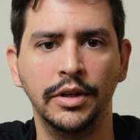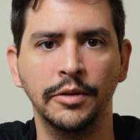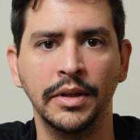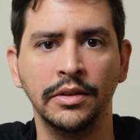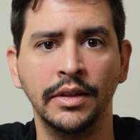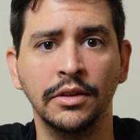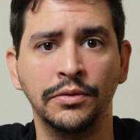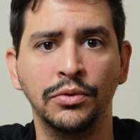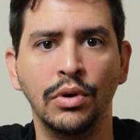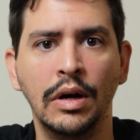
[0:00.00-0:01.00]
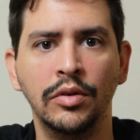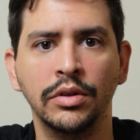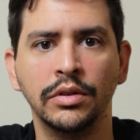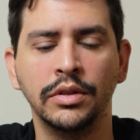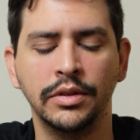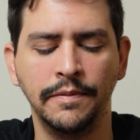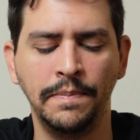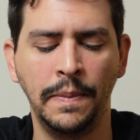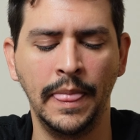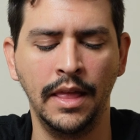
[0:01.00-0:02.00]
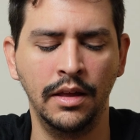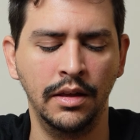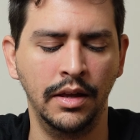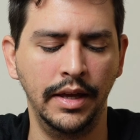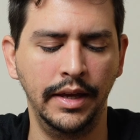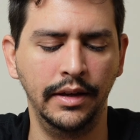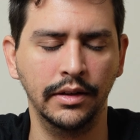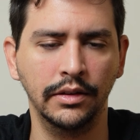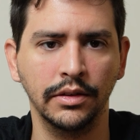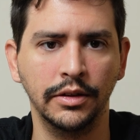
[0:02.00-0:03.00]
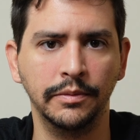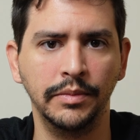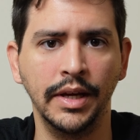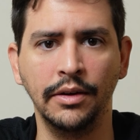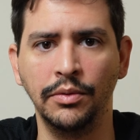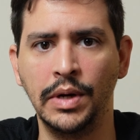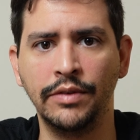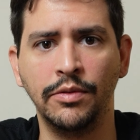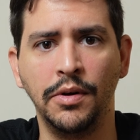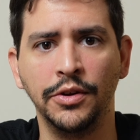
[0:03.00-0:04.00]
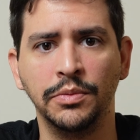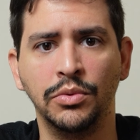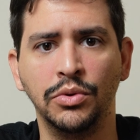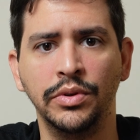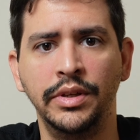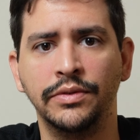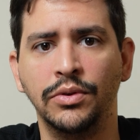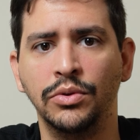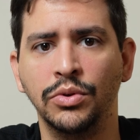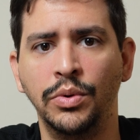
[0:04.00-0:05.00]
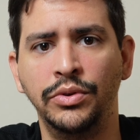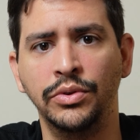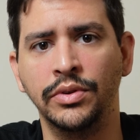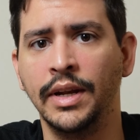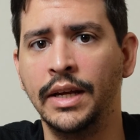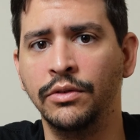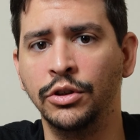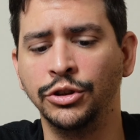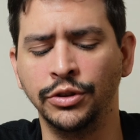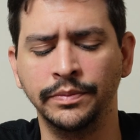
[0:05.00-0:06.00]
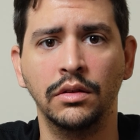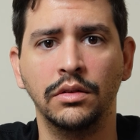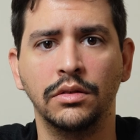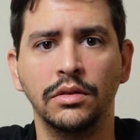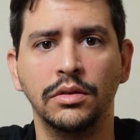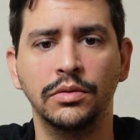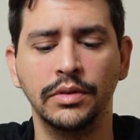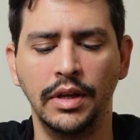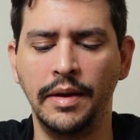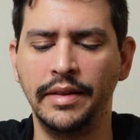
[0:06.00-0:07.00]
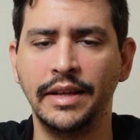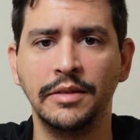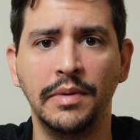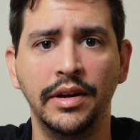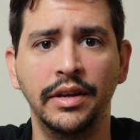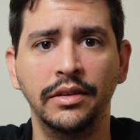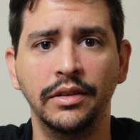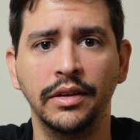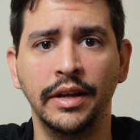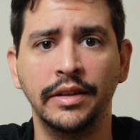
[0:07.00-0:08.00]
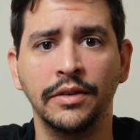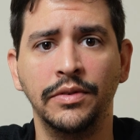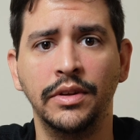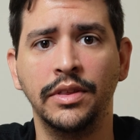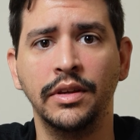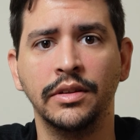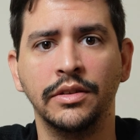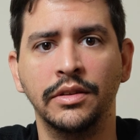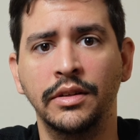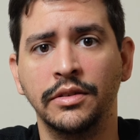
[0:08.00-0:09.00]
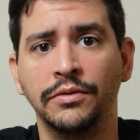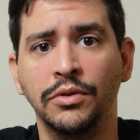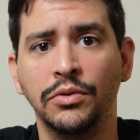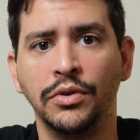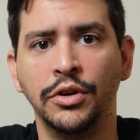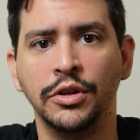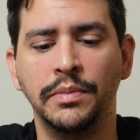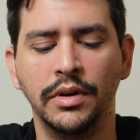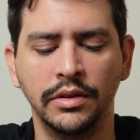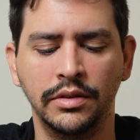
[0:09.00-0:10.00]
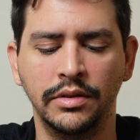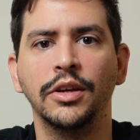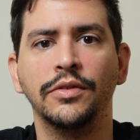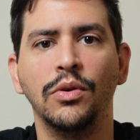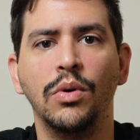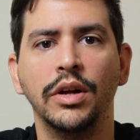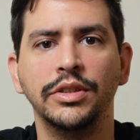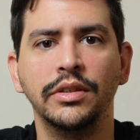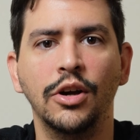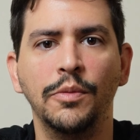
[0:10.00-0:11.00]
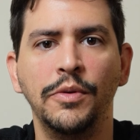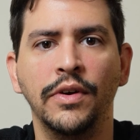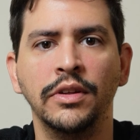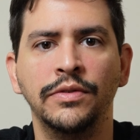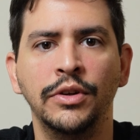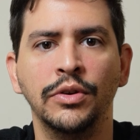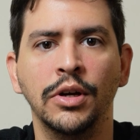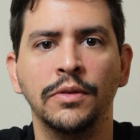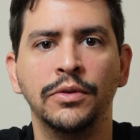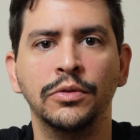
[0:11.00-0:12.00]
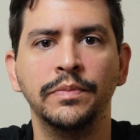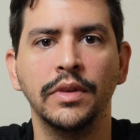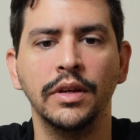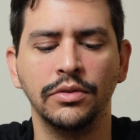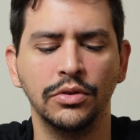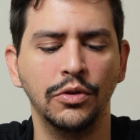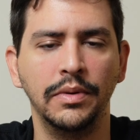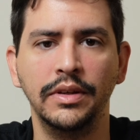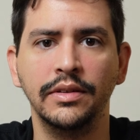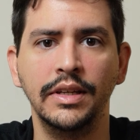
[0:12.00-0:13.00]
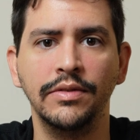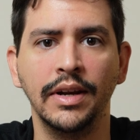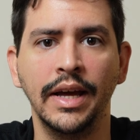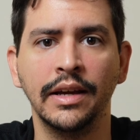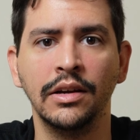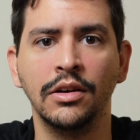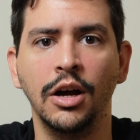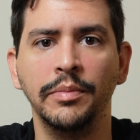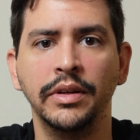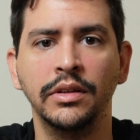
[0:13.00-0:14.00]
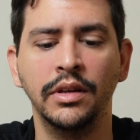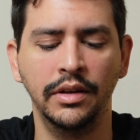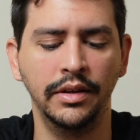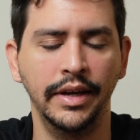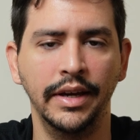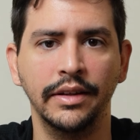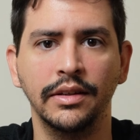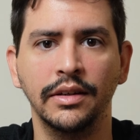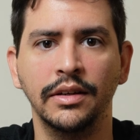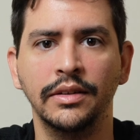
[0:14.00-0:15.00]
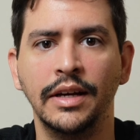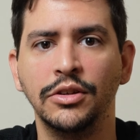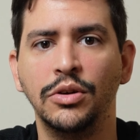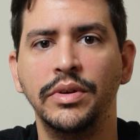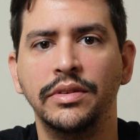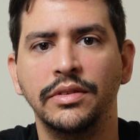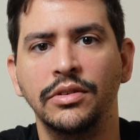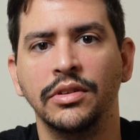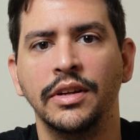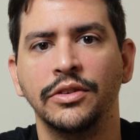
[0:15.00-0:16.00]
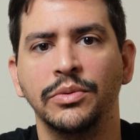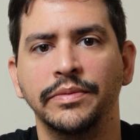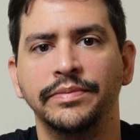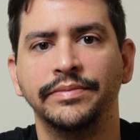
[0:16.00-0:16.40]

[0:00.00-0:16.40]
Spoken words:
Not the full Outlook. And yeah, whenever possible with these phones, always use the Lite version. So that's about it. I definitely think it's a decent phone for $100. Thank you for watching. I hope you found this video helpful. If so, please leave a like and comment. And as always, see you on the next one.